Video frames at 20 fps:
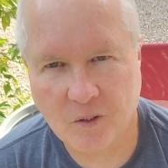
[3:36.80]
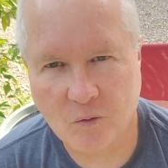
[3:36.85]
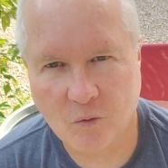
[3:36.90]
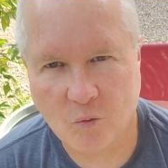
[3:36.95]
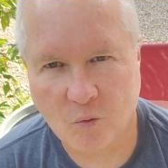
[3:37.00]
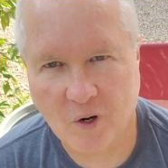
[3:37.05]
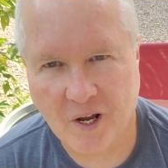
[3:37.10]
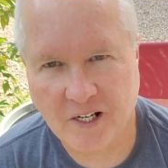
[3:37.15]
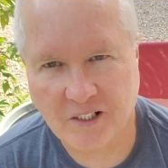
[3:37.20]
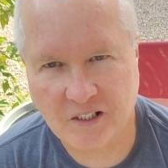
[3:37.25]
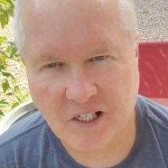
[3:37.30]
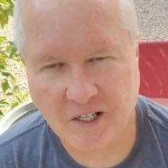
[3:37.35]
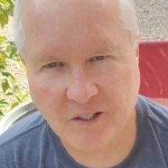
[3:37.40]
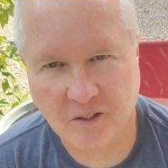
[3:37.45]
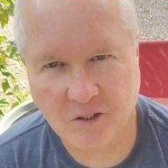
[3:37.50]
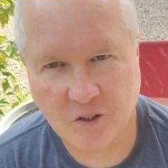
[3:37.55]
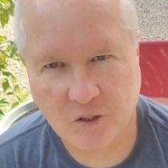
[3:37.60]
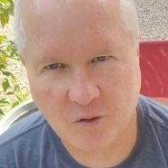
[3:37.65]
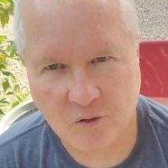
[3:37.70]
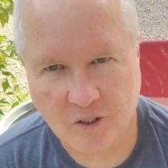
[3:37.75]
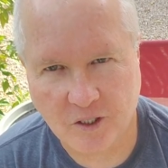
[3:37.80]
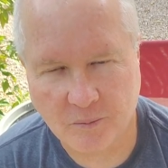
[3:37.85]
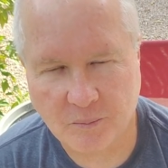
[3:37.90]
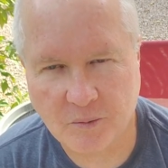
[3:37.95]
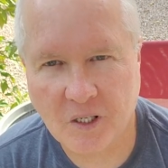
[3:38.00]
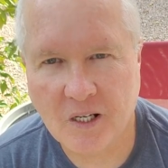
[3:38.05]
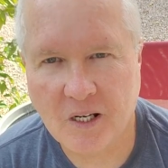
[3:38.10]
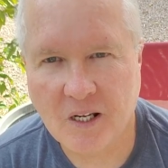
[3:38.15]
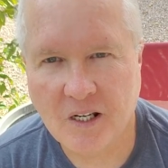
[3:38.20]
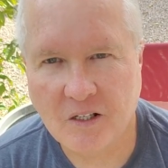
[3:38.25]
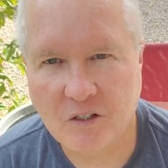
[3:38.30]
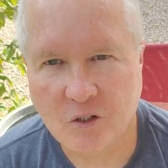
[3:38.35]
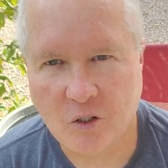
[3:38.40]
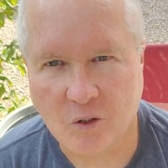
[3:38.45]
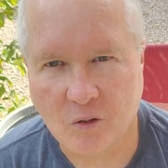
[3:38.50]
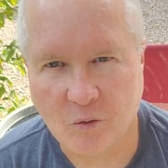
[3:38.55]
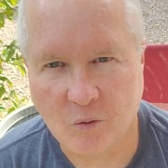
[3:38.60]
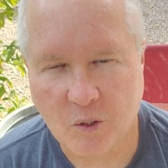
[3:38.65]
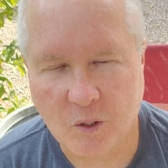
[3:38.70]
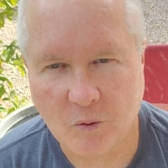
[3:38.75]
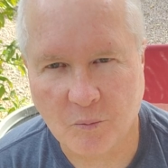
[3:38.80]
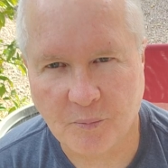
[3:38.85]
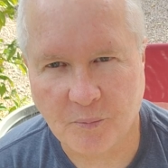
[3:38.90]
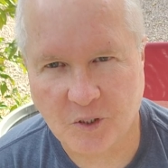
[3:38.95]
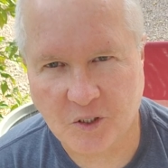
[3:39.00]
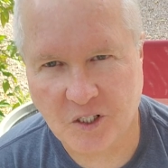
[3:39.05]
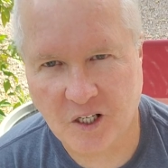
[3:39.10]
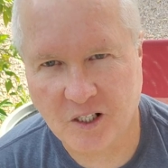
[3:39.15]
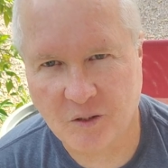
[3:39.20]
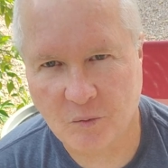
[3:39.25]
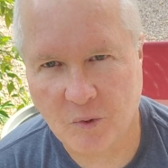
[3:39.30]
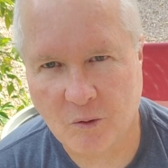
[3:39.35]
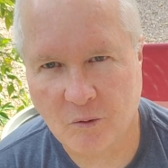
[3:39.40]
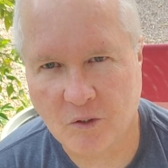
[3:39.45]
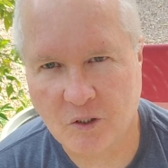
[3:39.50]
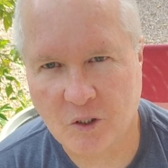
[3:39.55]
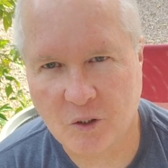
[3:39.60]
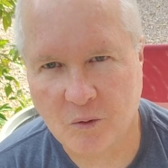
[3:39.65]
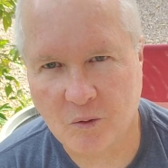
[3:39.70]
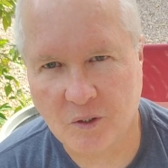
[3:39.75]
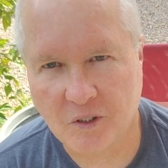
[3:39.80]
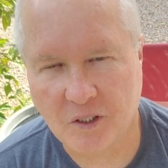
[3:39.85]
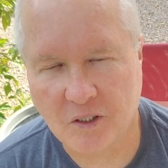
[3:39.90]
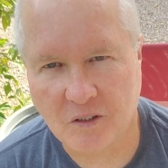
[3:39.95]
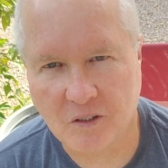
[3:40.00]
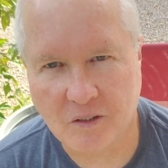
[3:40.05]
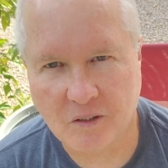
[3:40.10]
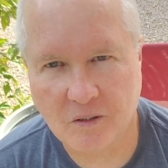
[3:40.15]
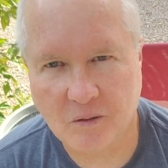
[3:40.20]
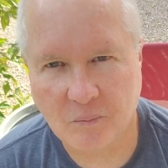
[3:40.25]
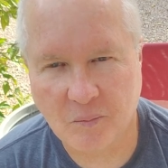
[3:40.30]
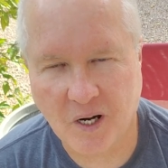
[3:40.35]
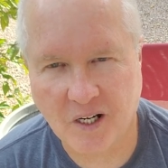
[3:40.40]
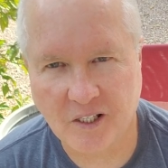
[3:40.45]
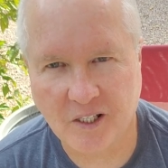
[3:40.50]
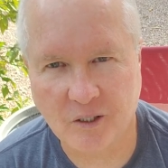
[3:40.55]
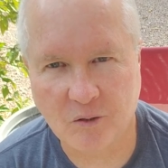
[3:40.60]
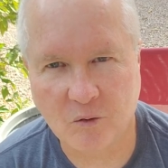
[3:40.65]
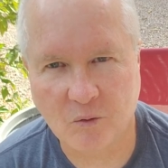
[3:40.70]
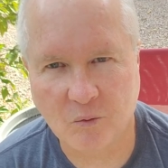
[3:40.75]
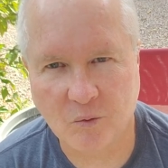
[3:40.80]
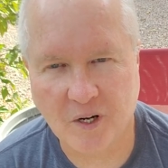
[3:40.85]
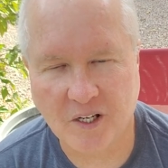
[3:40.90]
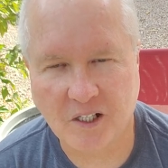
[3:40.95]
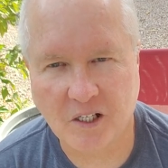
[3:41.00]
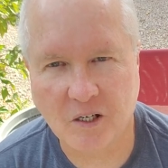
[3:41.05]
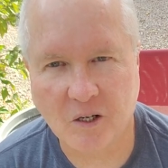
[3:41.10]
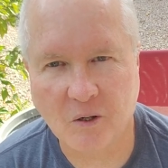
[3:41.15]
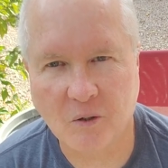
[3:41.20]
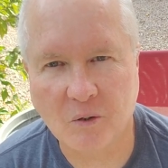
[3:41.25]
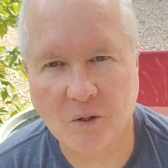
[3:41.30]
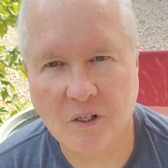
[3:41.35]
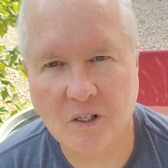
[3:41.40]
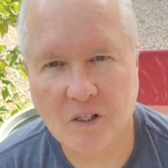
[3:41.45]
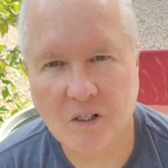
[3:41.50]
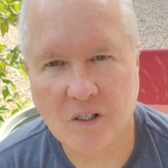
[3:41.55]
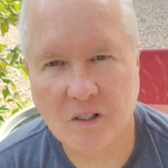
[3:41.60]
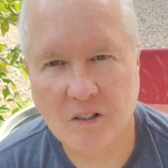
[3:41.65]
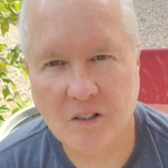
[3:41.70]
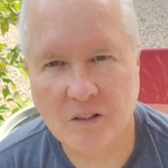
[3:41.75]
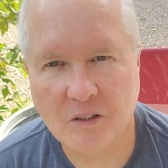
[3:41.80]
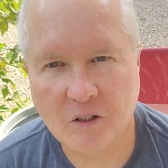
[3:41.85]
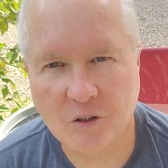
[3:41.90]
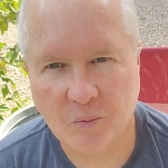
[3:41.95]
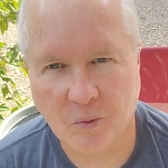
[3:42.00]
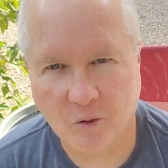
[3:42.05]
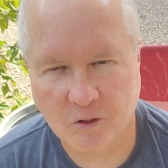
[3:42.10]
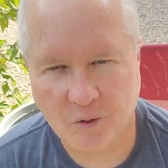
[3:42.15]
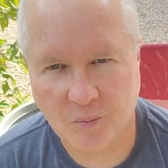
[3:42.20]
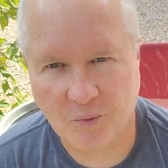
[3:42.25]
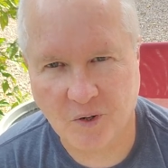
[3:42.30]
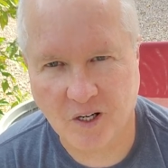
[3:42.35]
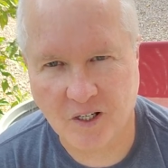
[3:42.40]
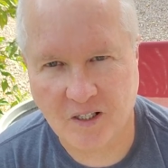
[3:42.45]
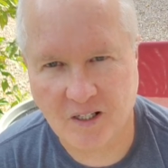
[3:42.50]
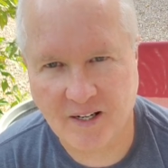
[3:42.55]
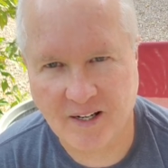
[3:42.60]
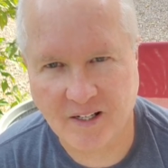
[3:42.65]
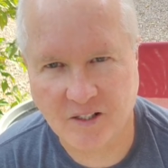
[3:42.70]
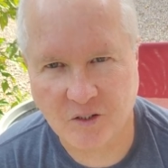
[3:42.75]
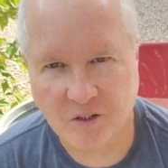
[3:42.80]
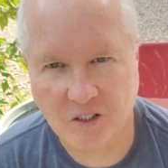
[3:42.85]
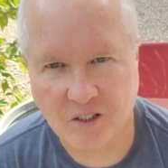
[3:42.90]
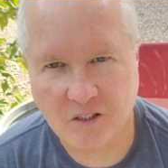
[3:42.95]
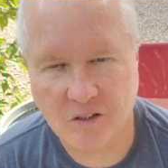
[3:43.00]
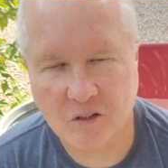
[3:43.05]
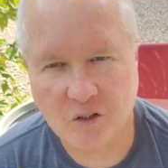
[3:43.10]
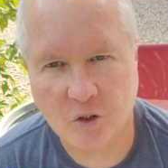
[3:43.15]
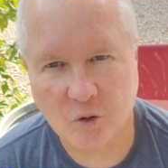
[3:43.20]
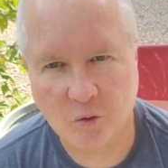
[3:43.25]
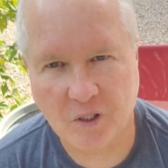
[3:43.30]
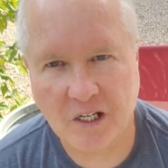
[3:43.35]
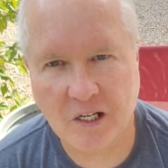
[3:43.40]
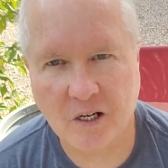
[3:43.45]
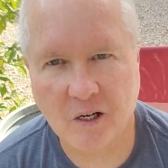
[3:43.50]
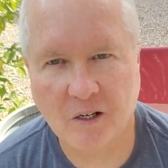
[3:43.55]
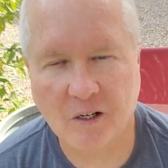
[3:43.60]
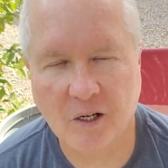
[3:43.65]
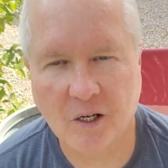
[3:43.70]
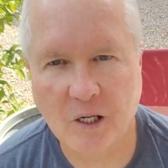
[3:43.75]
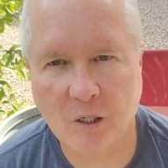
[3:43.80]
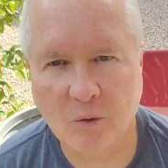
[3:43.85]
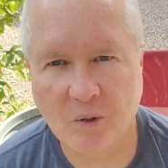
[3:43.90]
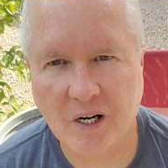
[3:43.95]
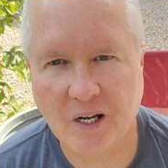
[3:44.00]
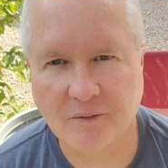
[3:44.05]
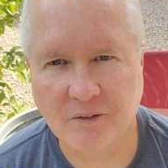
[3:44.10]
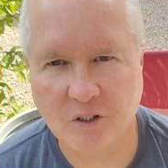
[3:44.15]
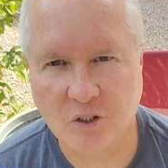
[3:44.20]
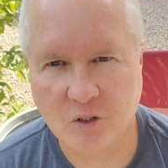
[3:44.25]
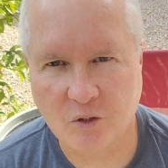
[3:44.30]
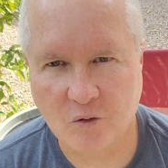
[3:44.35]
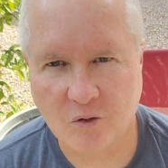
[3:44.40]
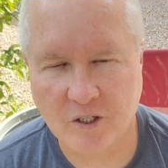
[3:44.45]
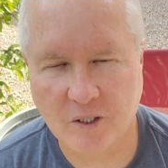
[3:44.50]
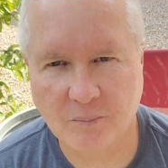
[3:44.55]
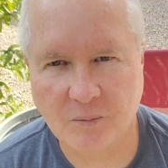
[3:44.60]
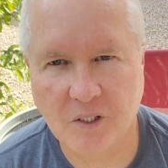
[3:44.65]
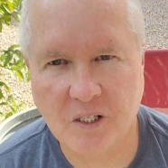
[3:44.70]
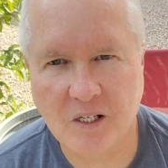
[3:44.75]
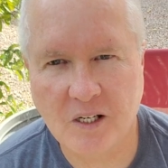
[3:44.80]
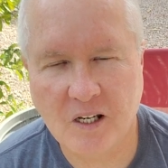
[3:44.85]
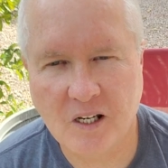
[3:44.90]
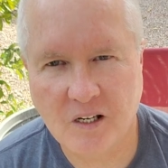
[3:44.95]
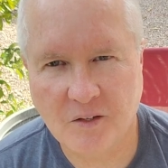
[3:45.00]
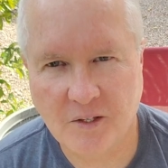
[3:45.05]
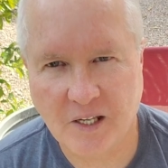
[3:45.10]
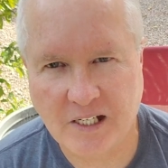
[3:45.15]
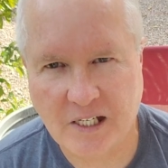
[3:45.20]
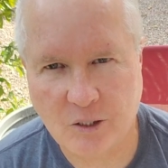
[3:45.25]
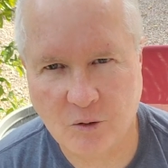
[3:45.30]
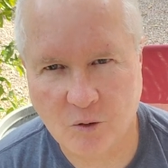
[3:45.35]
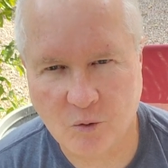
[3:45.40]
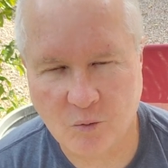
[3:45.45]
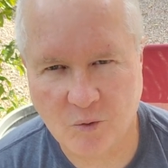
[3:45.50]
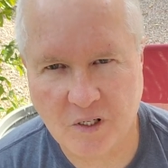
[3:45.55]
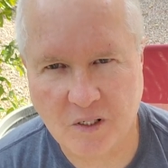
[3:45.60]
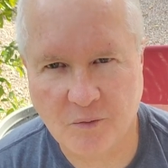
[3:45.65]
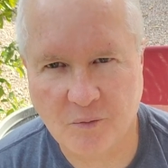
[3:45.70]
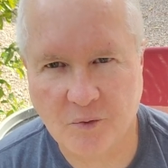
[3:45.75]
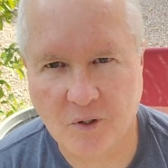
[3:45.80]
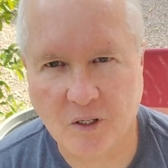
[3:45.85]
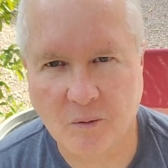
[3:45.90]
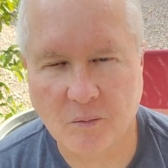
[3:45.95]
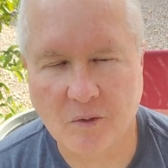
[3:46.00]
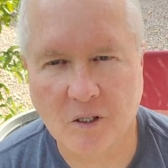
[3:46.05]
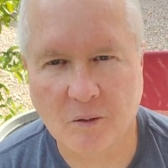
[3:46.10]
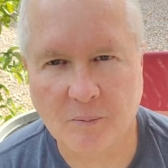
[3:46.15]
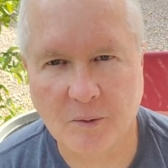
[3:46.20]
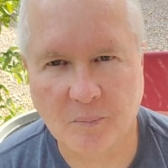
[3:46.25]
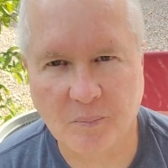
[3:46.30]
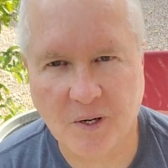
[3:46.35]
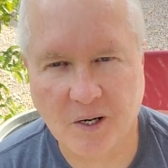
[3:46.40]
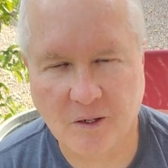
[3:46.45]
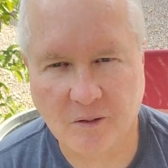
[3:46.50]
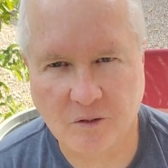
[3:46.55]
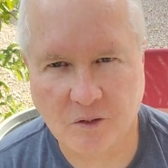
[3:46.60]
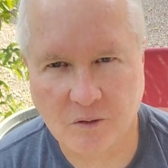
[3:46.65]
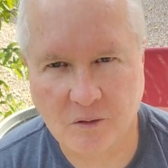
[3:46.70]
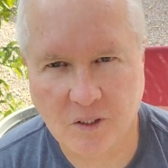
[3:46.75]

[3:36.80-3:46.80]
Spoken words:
write down a script. So we would pretend we were doing a bilingual radio sports broadcasting. So he would have a script that he would read from, a prepared